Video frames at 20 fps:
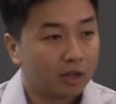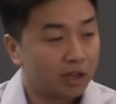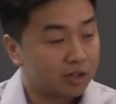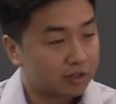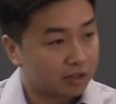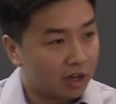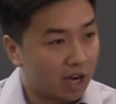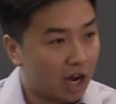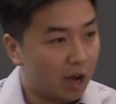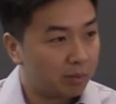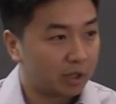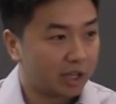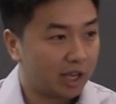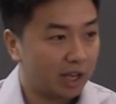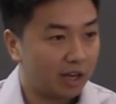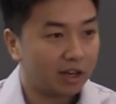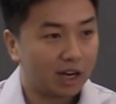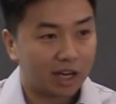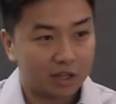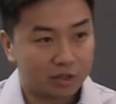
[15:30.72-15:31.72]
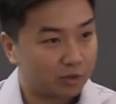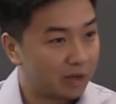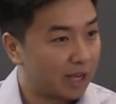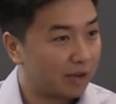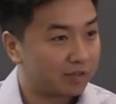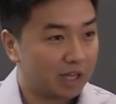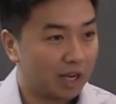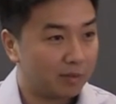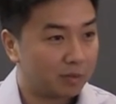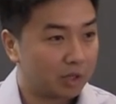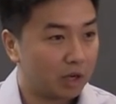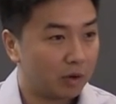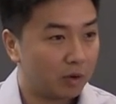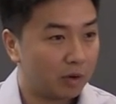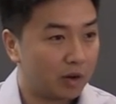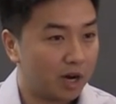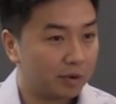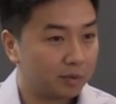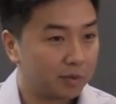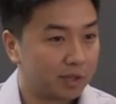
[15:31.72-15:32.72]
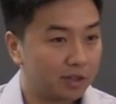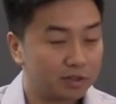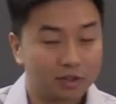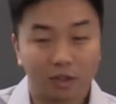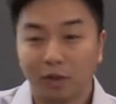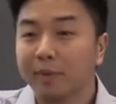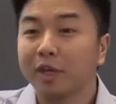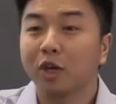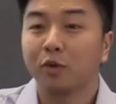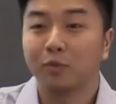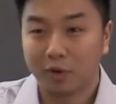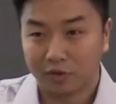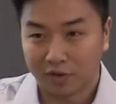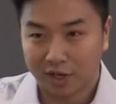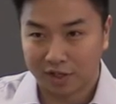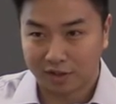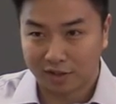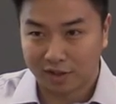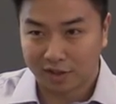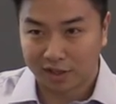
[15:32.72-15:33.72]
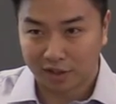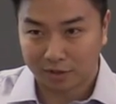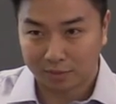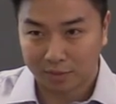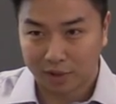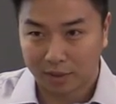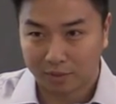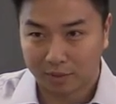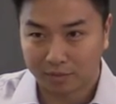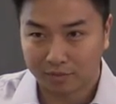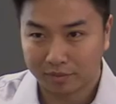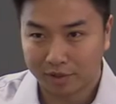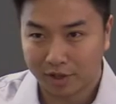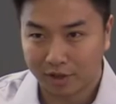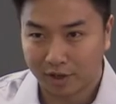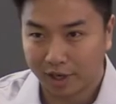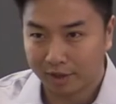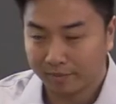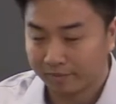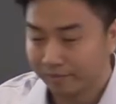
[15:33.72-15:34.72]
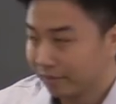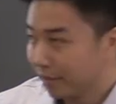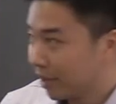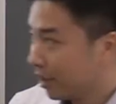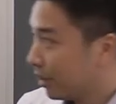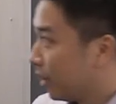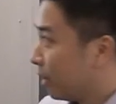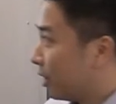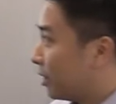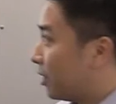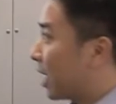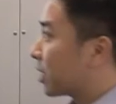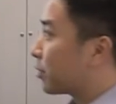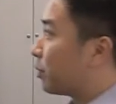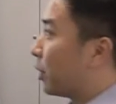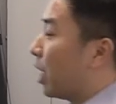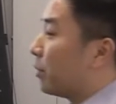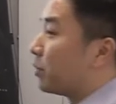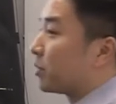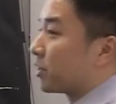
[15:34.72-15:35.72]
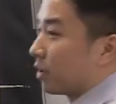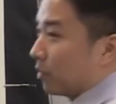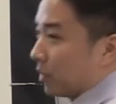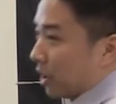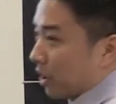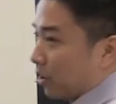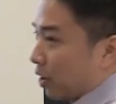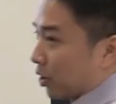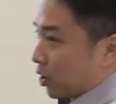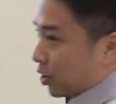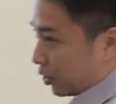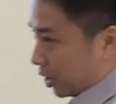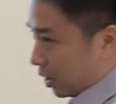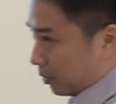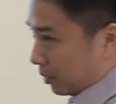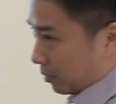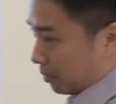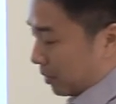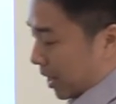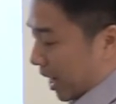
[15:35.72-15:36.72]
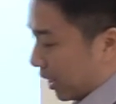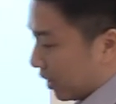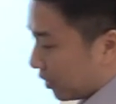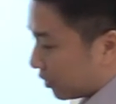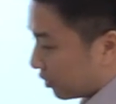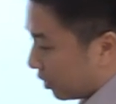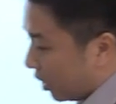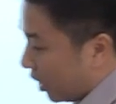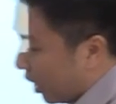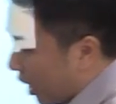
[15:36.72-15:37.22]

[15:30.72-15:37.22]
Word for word: It's complicated. I don't have time to go on with it. So let me go move on to the next problem, all right? Next problem is something called treatment bias.